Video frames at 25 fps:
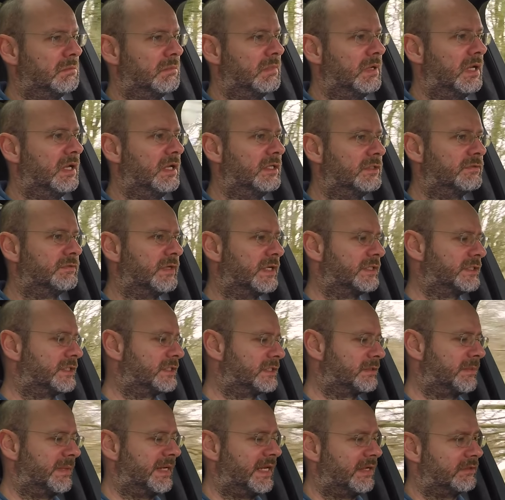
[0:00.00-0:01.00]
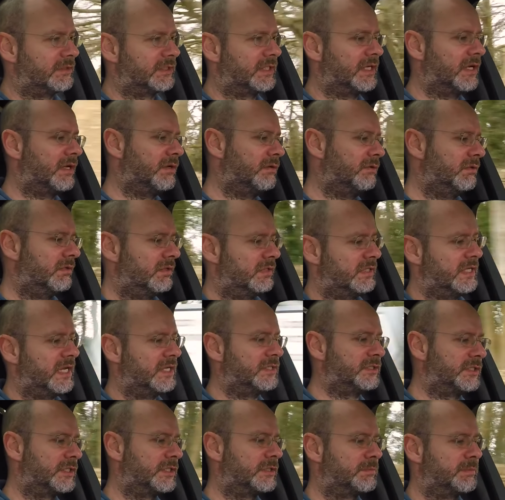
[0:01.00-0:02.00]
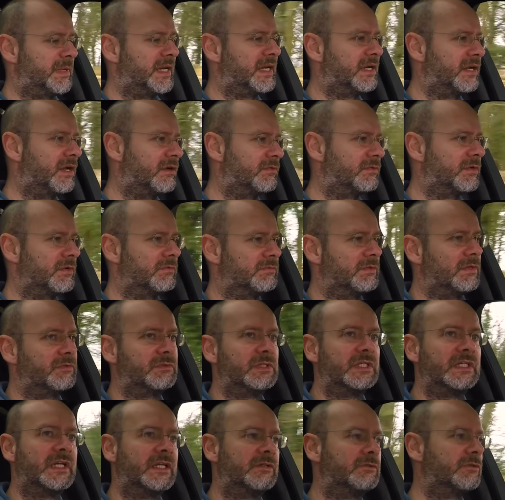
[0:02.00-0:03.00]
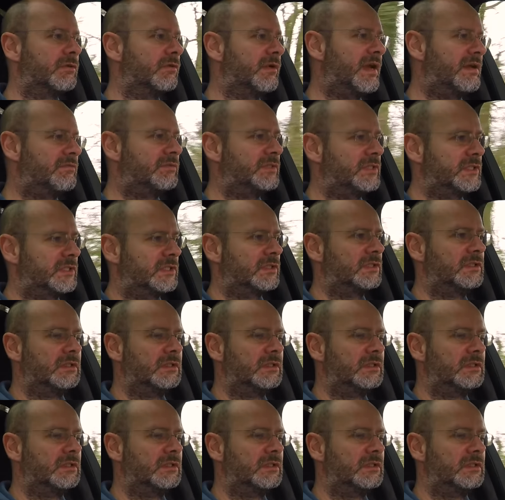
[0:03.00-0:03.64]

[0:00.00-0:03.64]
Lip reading: as fast as I'm allowed to go. The engine's spinning over at 1500 revs.